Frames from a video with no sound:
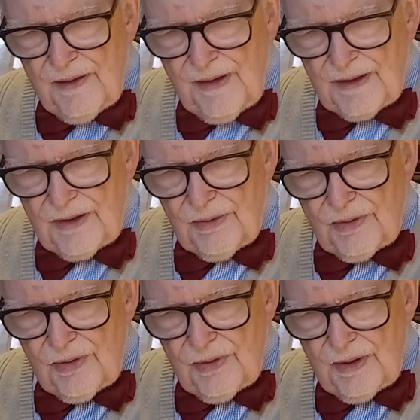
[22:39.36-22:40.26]
Thank you,
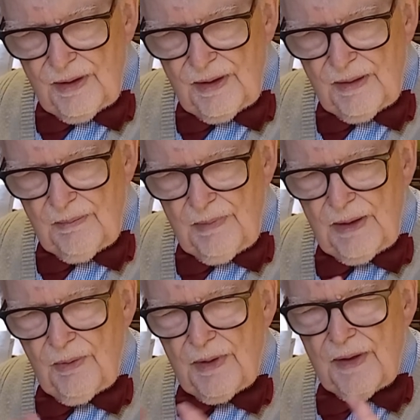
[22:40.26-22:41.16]
Lord.
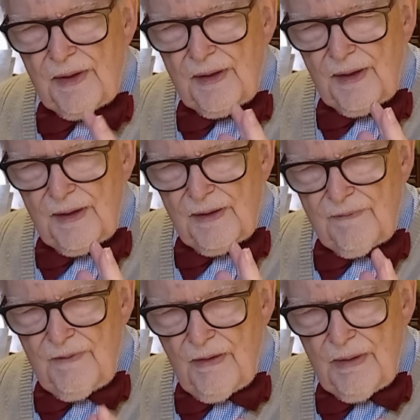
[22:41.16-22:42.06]
Be with us at this
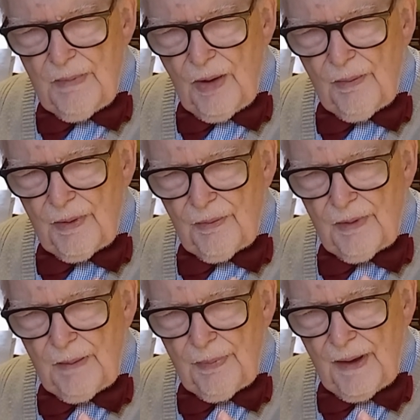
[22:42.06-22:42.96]
very moment,
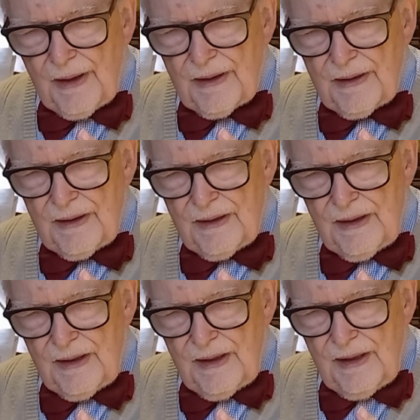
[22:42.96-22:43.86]
we pray,
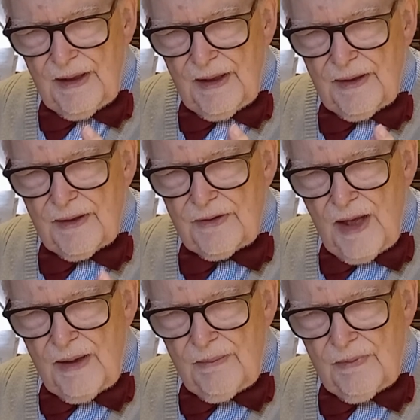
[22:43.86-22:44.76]
in the
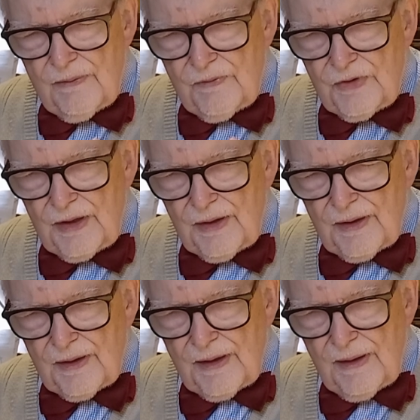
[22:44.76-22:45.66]
name of
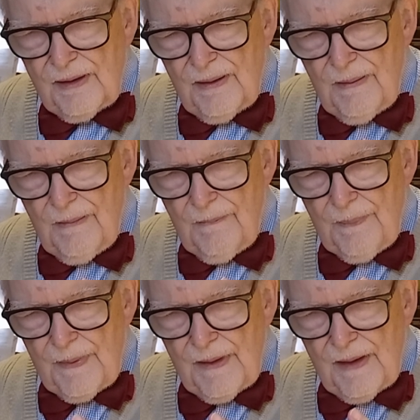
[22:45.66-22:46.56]
Jesus,
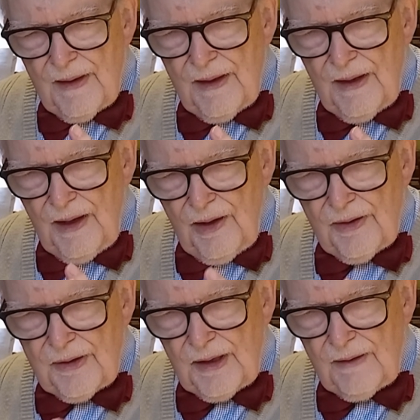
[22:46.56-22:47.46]

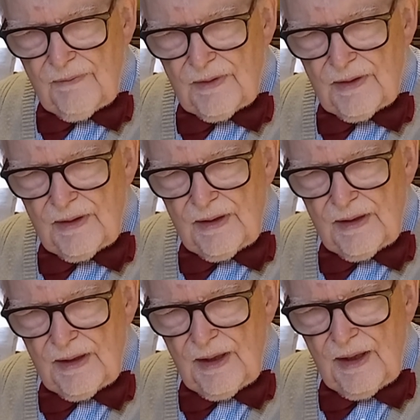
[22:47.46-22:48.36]
our Saviour,
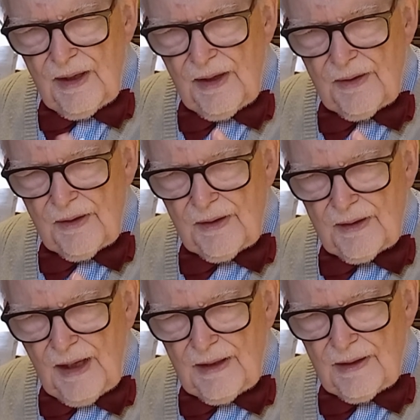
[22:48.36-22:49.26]

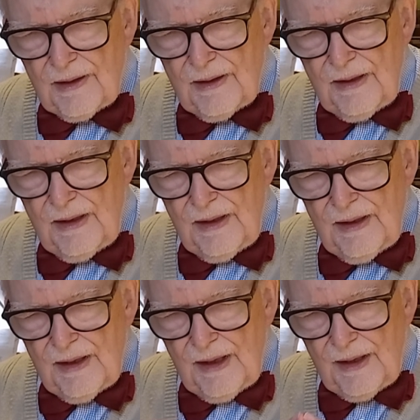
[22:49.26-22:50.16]
Sustainer,
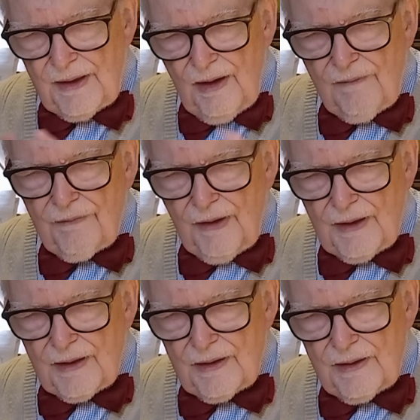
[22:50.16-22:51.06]
and our
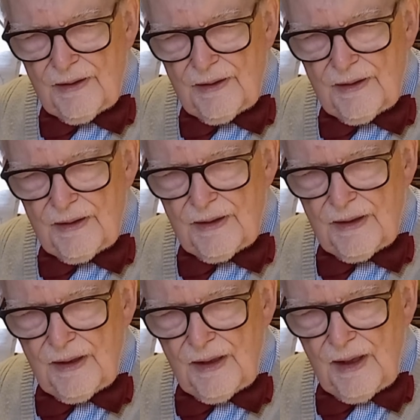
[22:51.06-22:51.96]
friend.
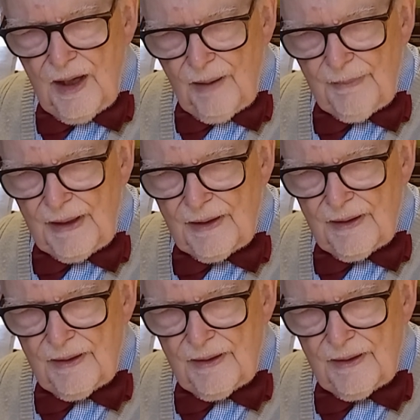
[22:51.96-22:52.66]
Amen.